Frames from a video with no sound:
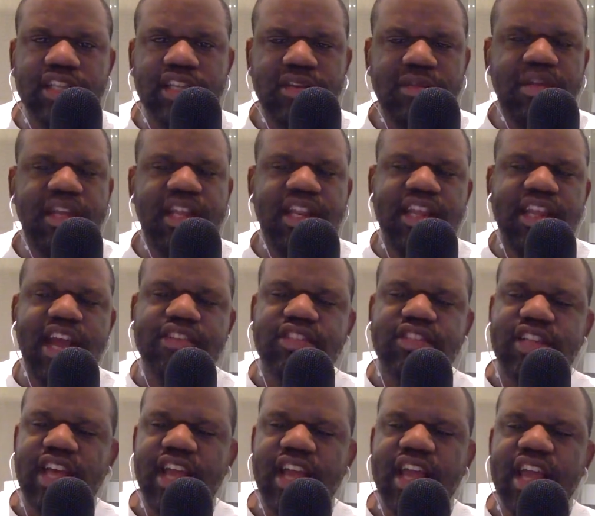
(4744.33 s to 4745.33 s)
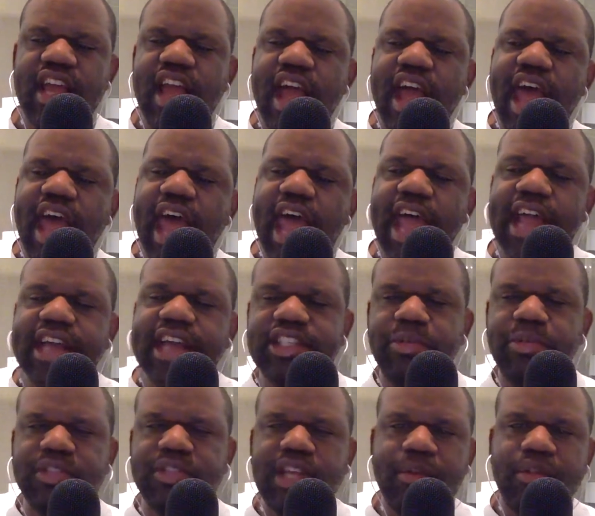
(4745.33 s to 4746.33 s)
and yesterday, I
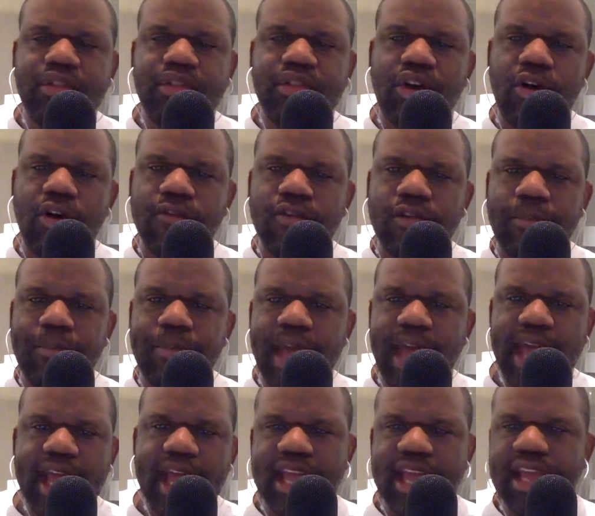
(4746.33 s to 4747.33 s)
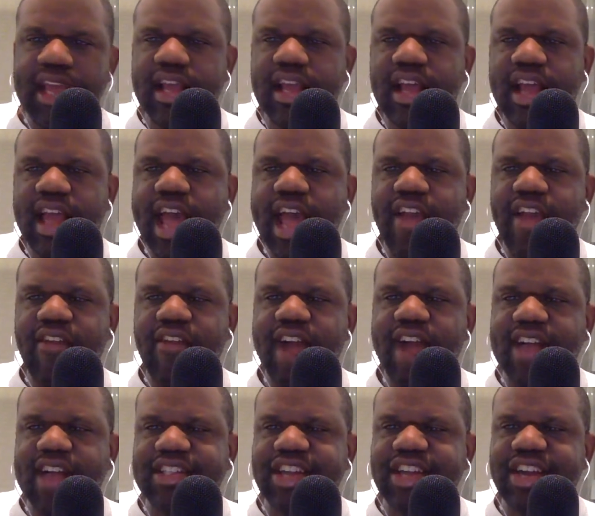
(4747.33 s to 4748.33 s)
actually was able to overpay Alan
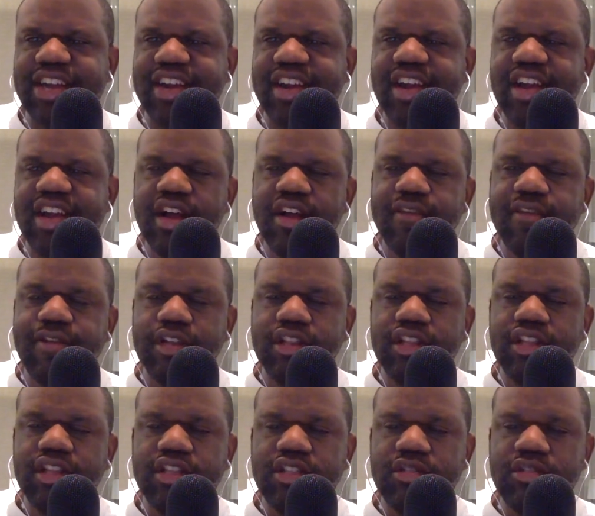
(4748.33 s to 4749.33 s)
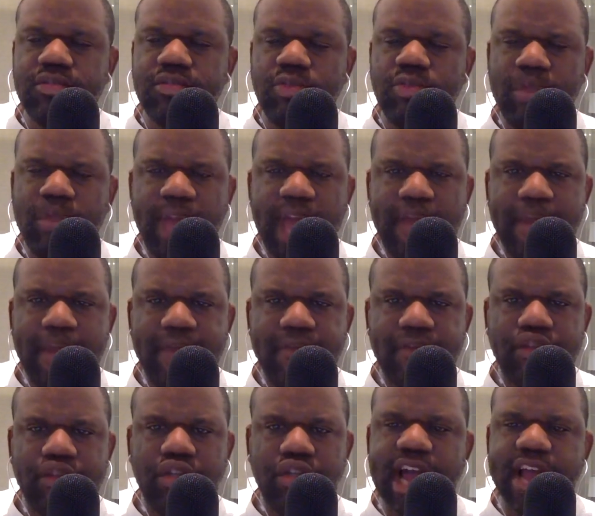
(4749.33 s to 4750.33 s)
Roger Currie for the I paid
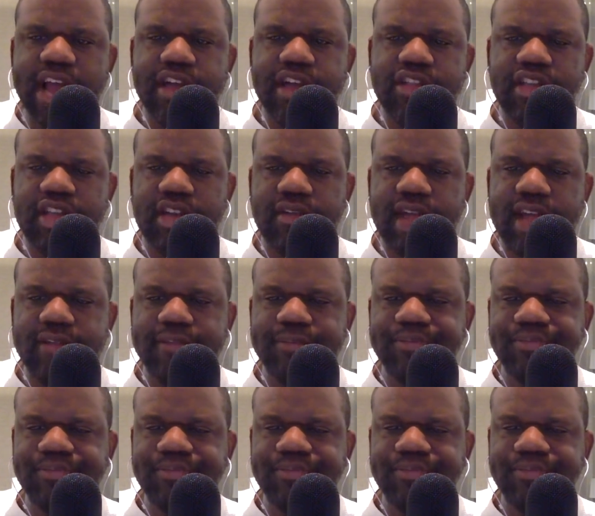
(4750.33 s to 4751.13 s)
for July yesterday, right?